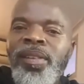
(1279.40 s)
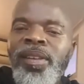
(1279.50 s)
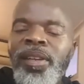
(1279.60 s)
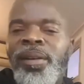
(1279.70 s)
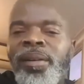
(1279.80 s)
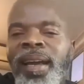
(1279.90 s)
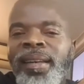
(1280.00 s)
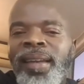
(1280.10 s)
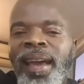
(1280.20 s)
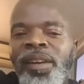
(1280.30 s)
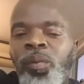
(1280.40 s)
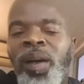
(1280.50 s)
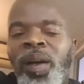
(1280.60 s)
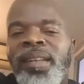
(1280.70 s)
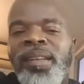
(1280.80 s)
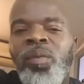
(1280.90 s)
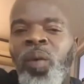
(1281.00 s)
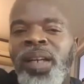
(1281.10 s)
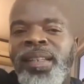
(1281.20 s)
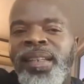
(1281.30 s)
And what
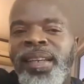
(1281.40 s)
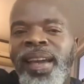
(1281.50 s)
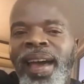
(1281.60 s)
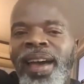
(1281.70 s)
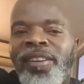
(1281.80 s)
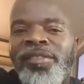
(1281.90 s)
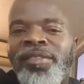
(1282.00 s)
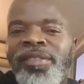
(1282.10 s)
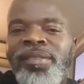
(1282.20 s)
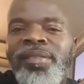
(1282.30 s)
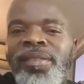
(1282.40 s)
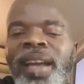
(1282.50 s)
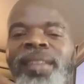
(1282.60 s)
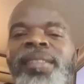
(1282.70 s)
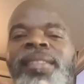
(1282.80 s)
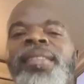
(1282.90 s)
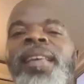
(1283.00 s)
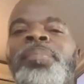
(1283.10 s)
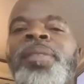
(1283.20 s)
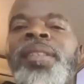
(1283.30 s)
did he have
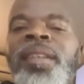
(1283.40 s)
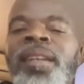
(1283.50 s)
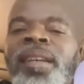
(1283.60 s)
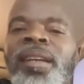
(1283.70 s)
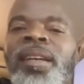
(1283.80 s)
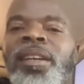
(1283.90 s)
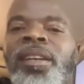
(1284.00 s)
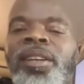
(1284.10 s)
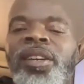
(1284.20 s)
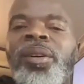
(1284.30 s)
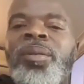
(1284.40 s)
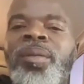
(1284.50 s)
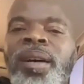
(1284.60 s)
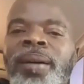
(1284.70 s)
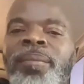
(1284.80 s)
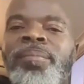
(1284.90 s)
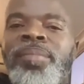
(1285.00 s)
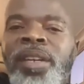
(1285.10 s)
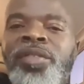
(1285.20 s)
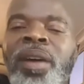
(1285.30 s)
except,
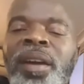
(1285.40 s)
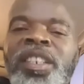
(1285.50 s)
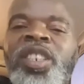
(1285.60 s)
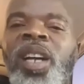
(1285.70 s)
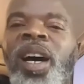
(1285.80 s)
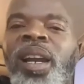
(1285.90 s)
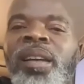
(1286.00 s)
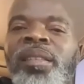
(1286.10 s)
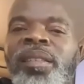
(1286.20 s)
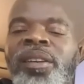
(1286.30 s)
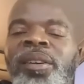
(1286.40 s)
the traditional,